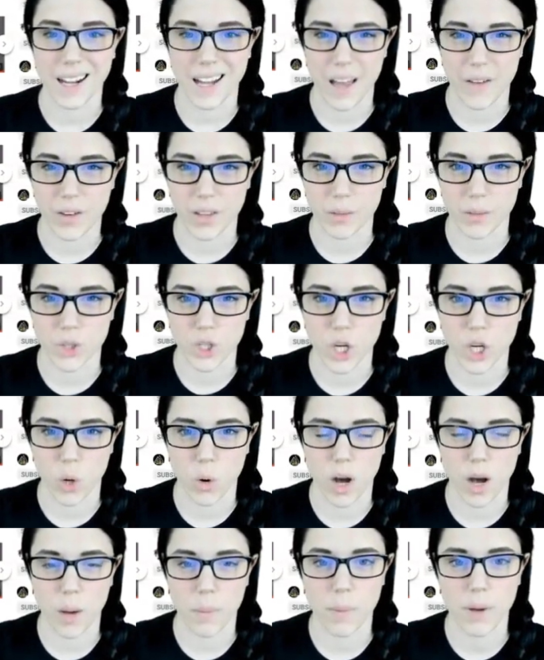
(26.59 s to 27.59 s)
not having
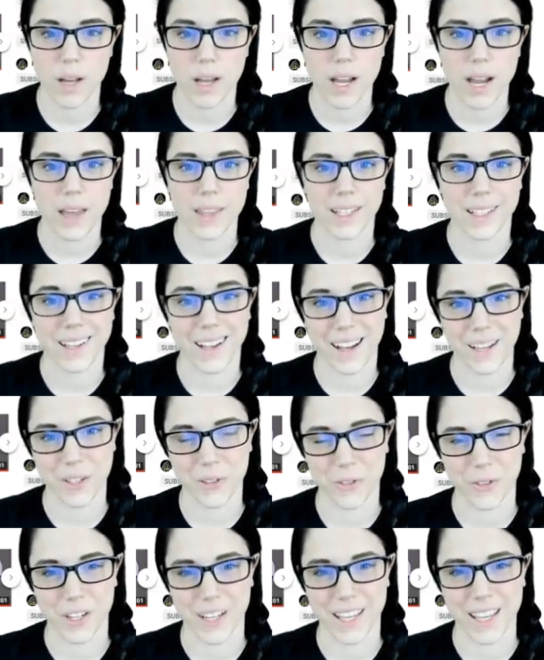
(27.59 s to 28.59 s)
them show up, and
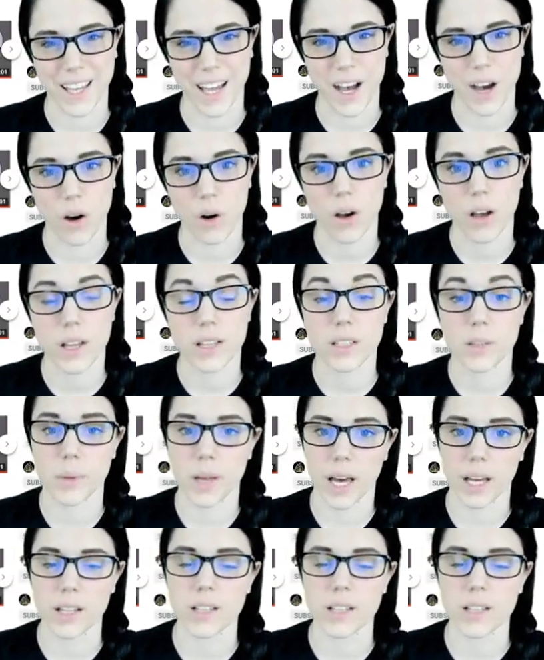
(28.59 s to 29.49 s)
then kind of freaking out.